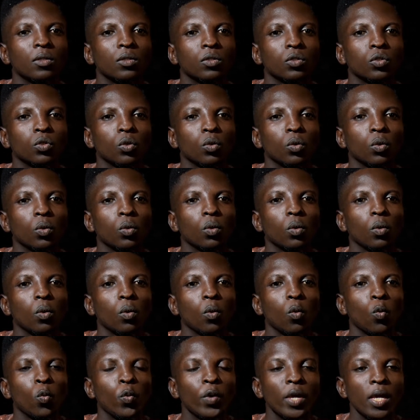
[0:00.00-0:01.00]
So
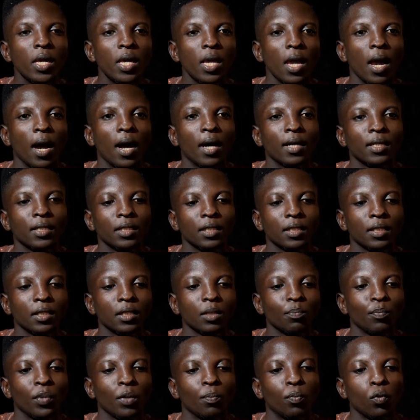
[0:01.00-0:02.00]
we, as
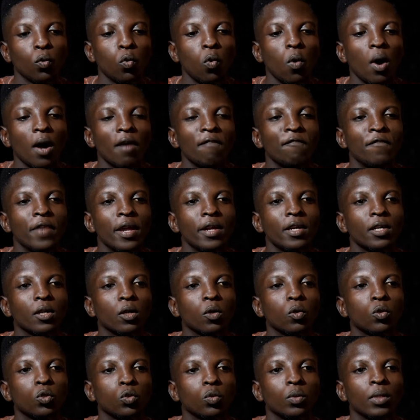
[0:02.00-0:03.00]
people who are very
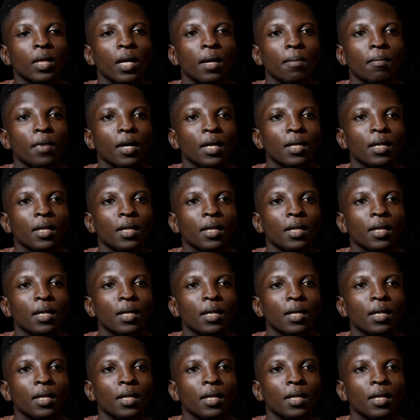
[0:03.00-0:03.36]
close to them,